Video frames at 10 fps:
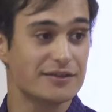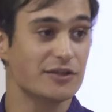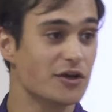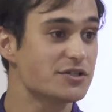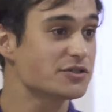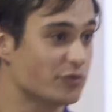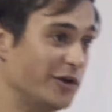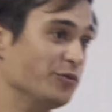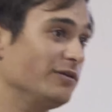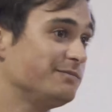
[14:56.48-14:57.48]
that does
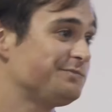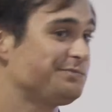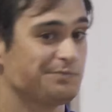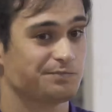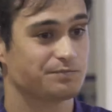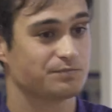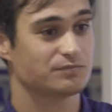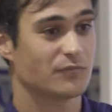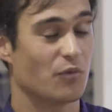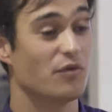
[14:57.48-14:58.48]
quite well
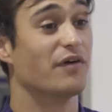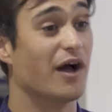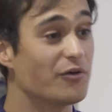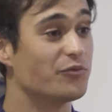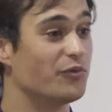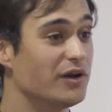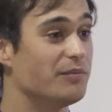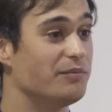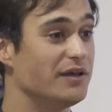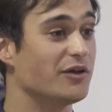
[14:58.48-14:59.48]
without really
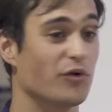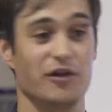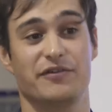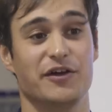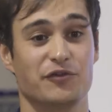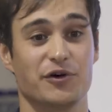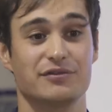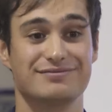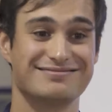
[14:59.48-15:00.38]
being qualified for it.